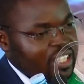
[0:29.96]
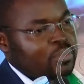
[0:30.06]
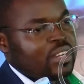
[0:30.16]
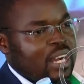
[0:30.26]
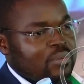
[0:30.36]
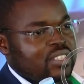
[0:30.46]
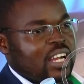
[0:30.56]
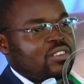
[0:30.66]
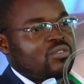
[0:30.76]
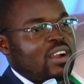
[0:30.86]
It becomes
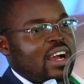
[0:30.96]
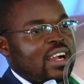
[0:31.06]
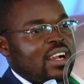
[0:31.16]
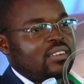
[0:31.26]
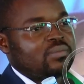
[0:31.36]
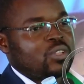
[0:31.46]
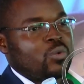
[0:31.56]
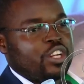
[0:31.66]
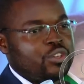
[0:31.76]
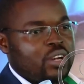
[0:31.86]
a drug
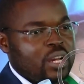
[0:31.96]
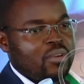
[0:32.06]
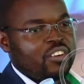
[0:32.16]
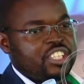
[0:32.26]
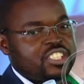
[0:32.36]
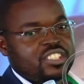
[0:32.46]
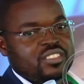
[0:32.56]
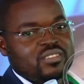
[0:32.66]
when you label it